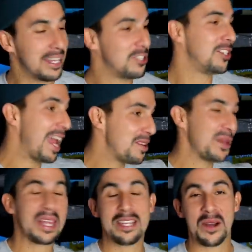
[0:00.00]
I
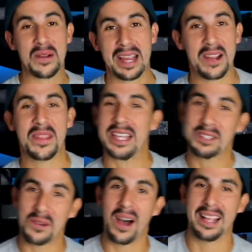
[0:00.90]
genuinely don't care.
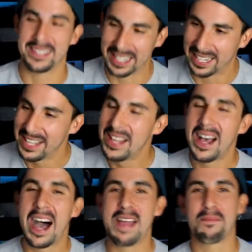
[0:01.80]
Thanks for watching.
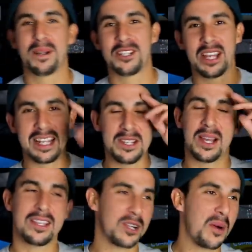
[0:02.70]
I appreciate it. You
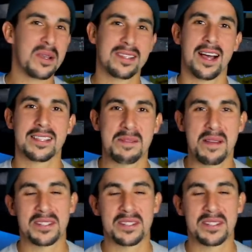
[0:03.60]
guys are always awesome.